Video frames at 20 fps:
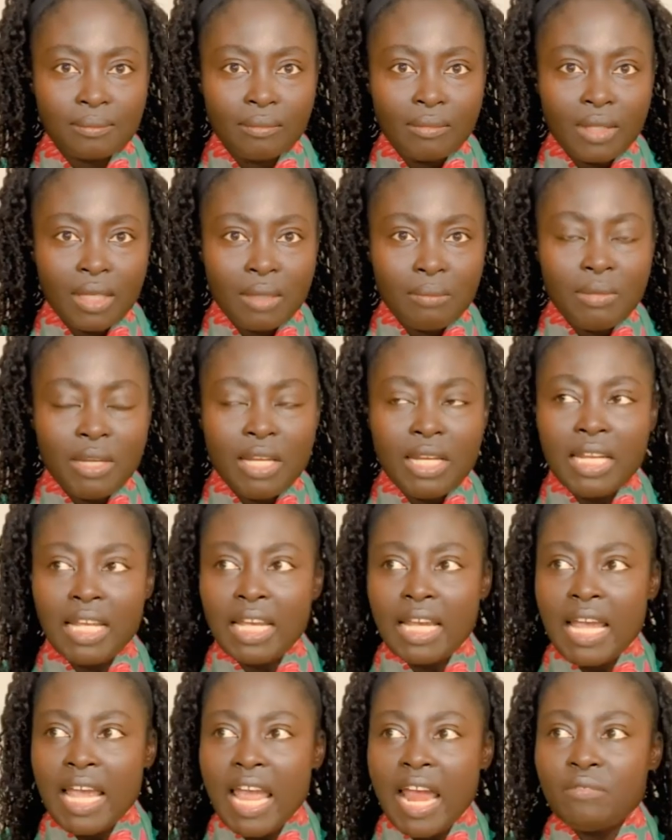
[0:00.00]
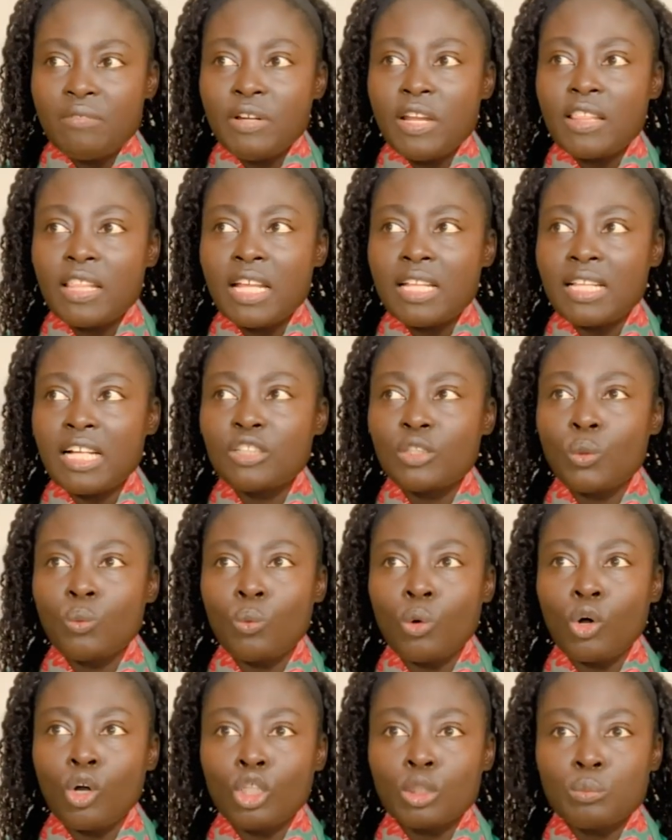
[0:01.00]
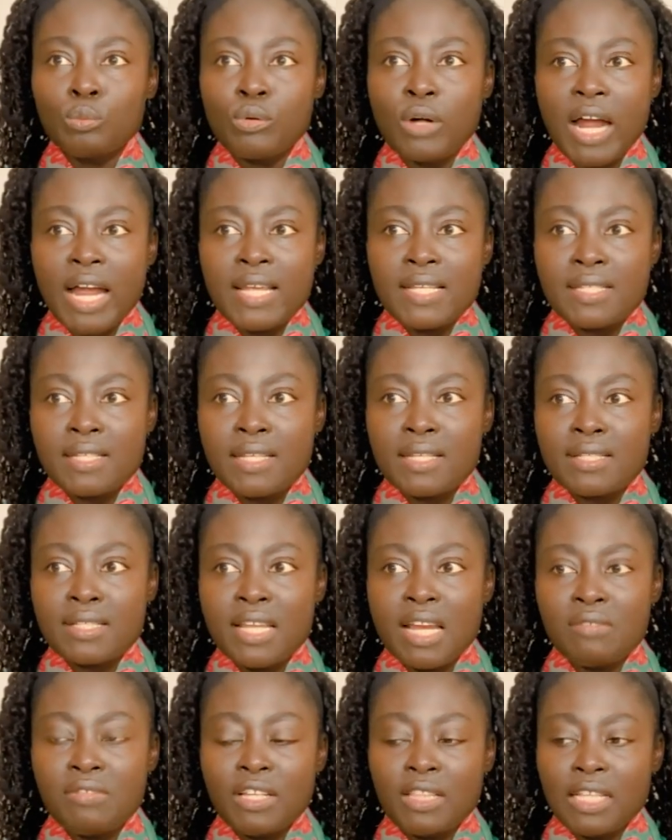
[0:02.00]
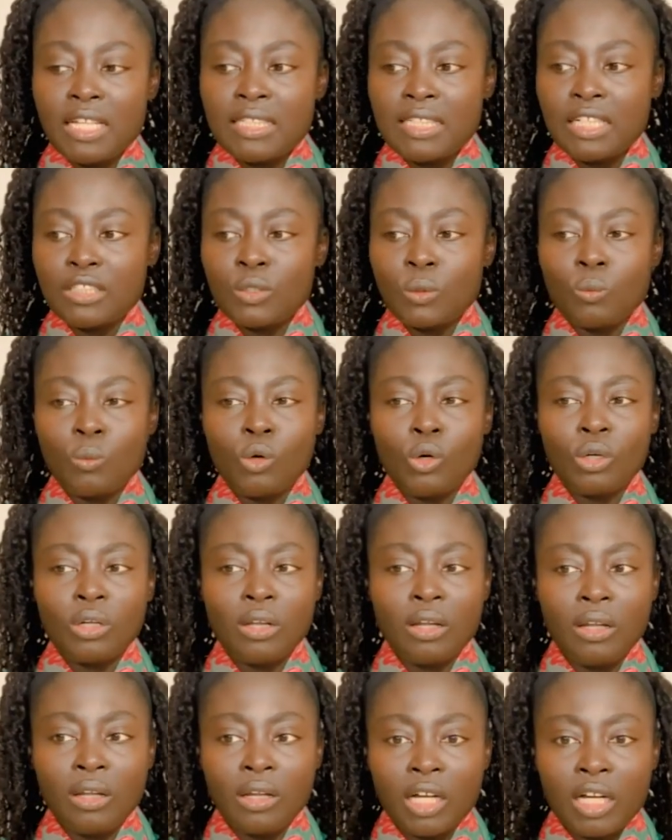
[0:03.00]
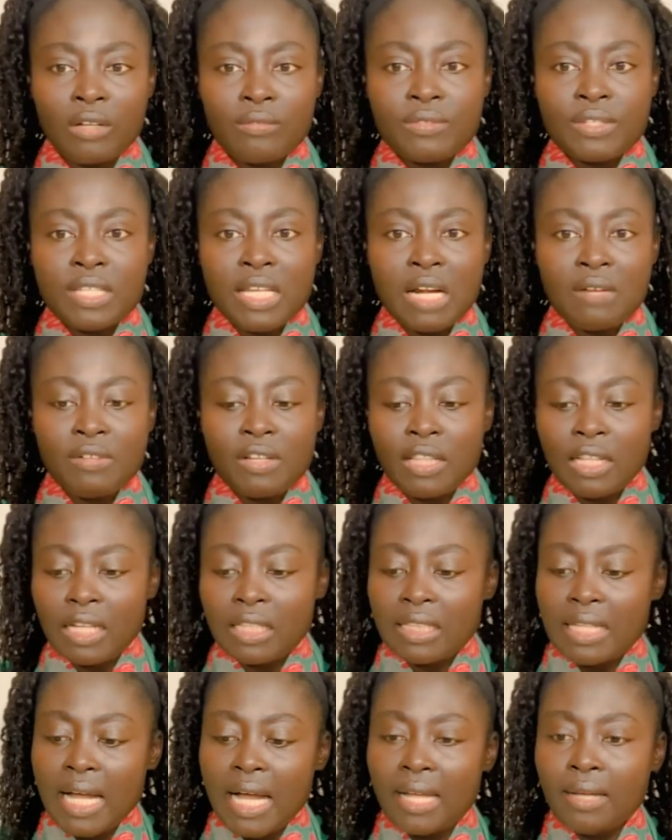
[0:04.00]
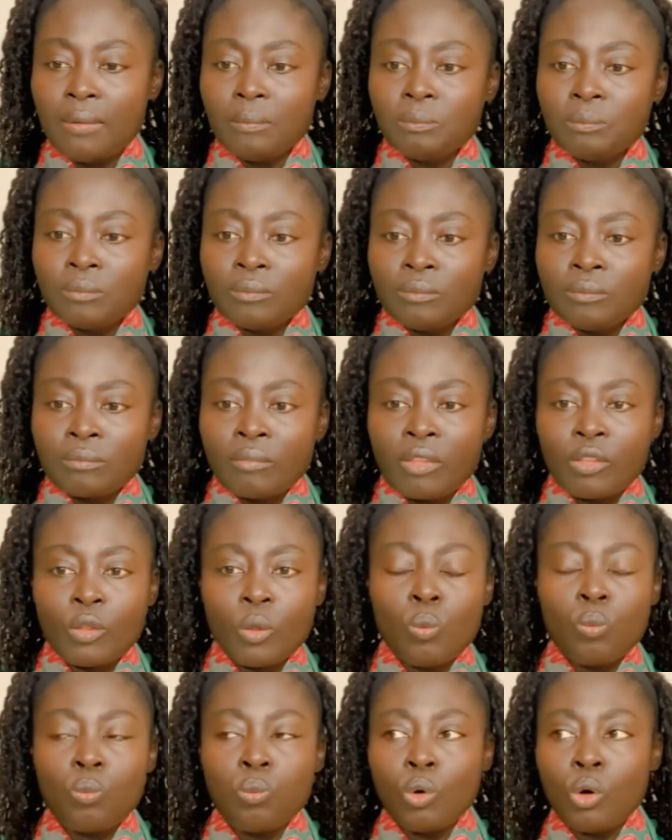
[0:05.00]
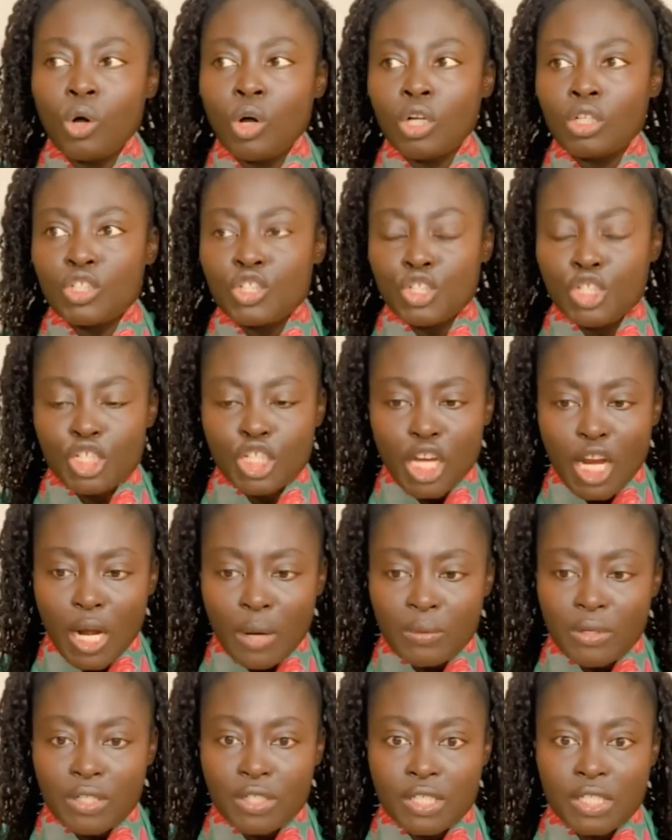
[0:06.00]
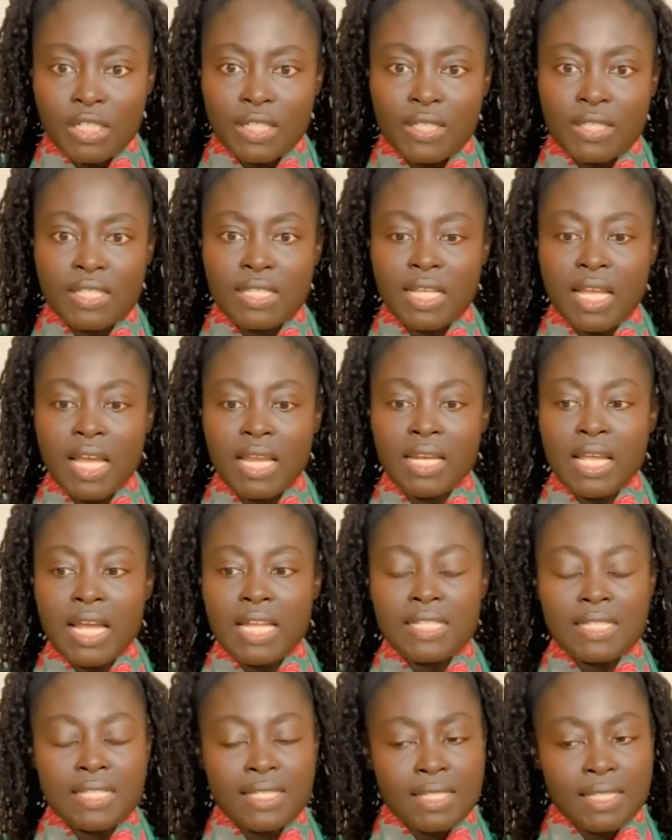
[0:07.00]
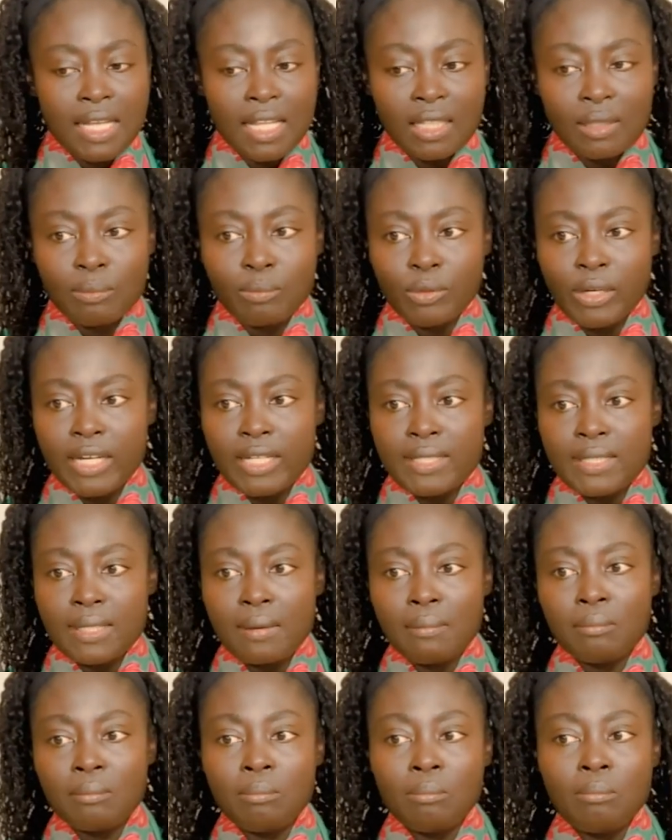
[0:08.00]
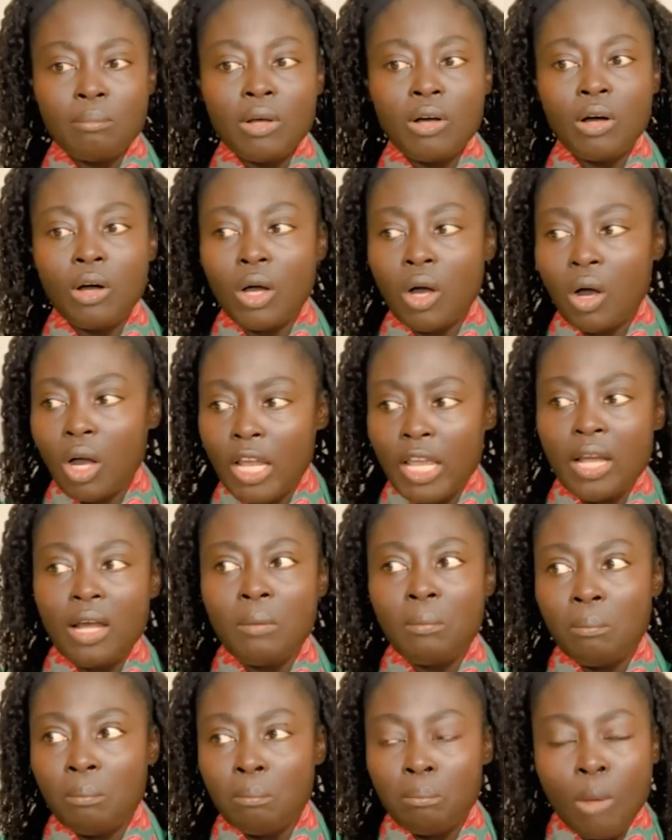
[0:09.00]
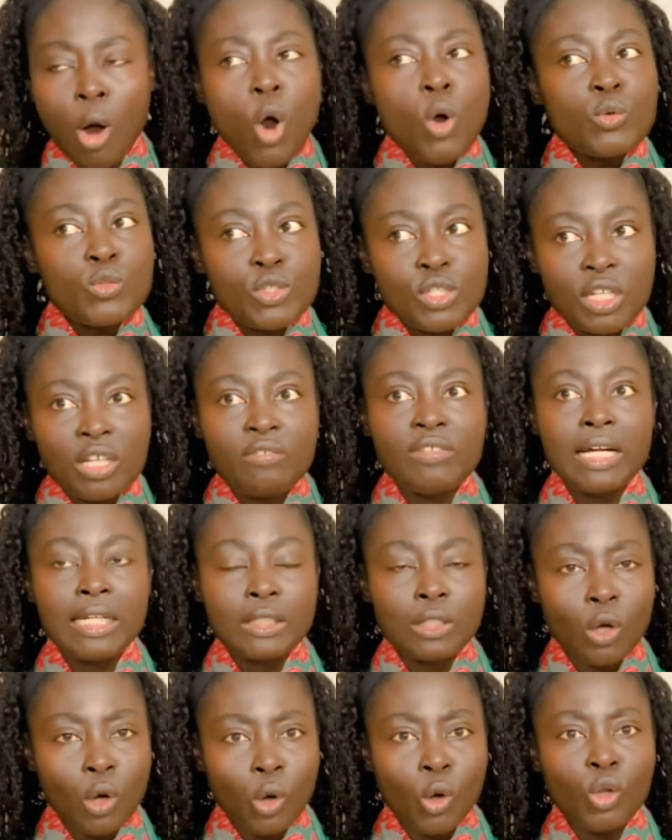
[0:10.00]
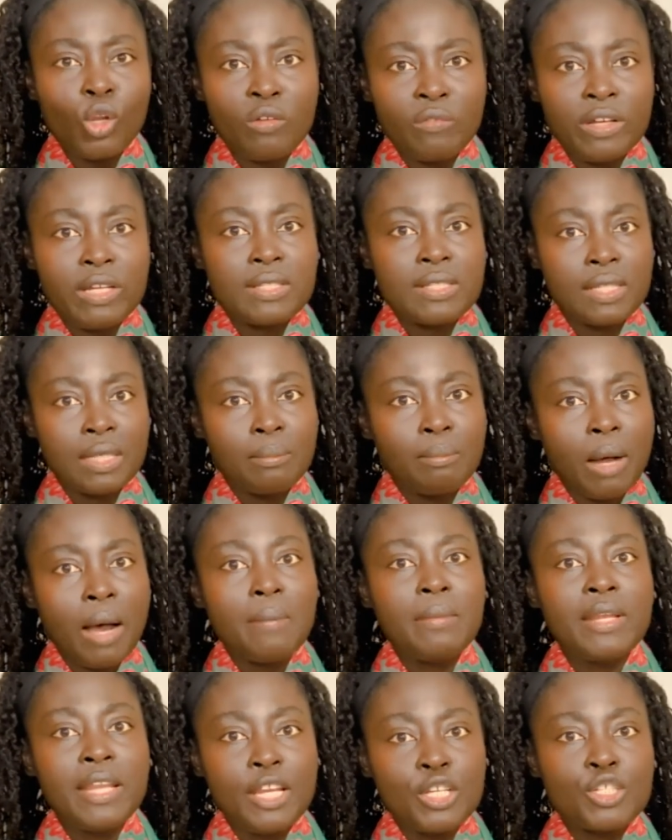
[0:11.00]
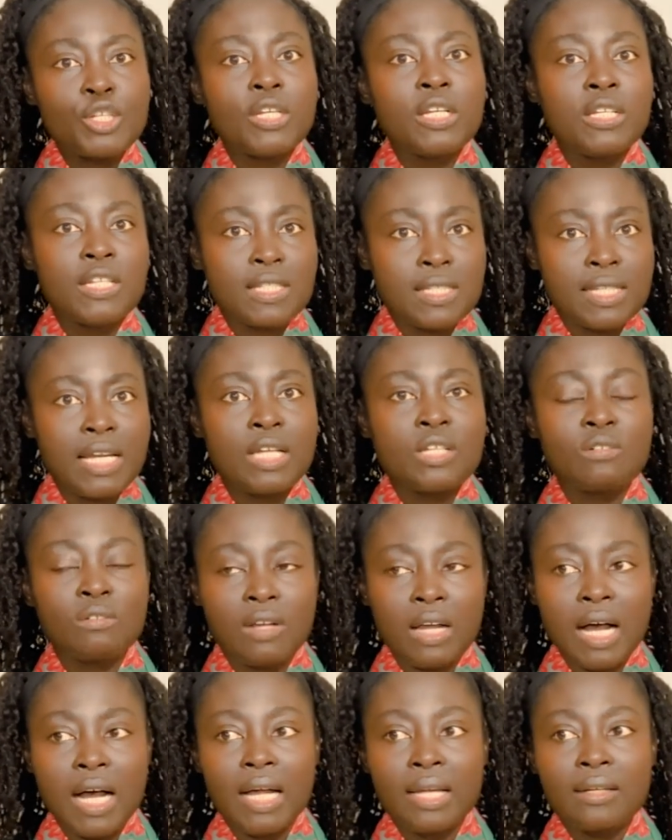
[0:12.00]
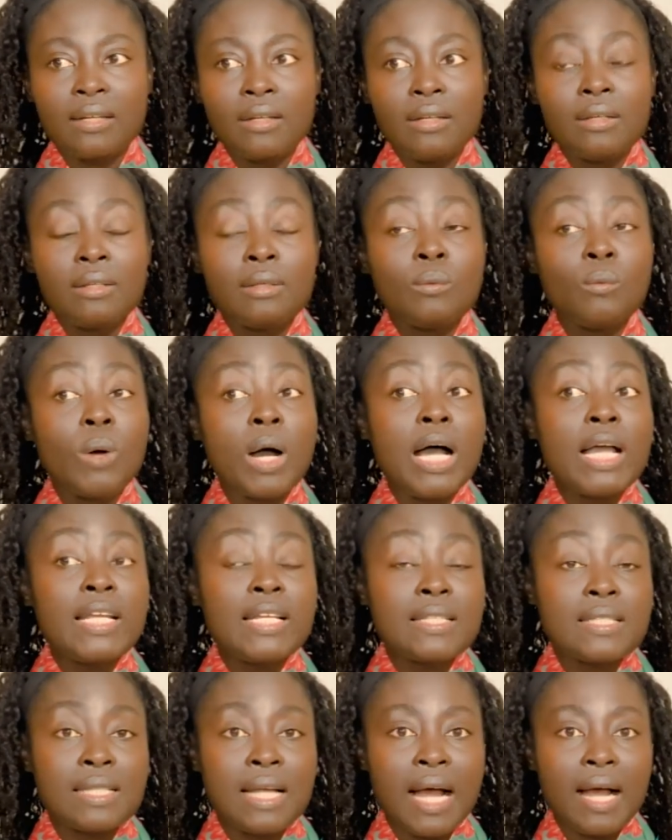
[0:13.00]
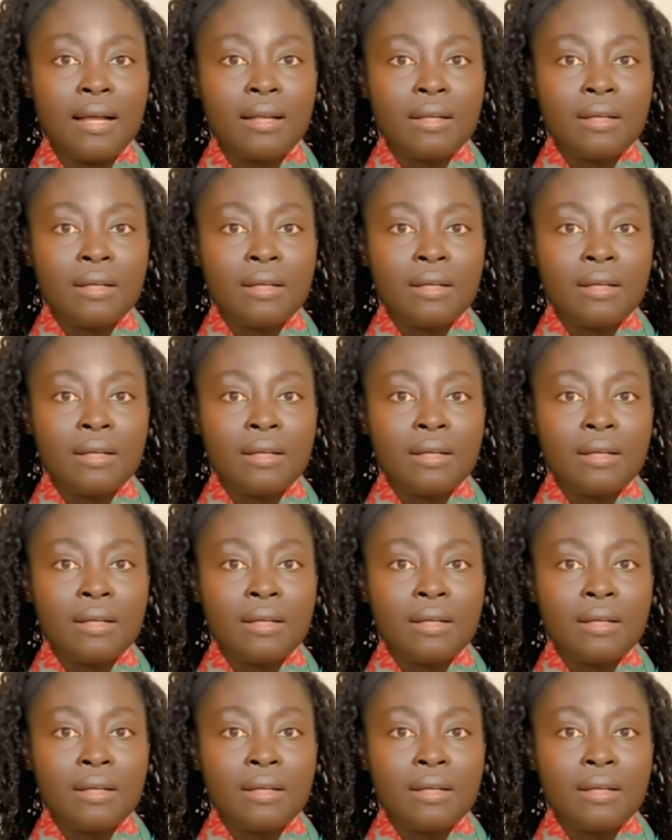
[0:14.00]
Meaning, everything that the world prizes, everything that the world loves, everything that the world cherishes and, and celebrates most, if not all of it, is an abomination in the sight of God. Why is that?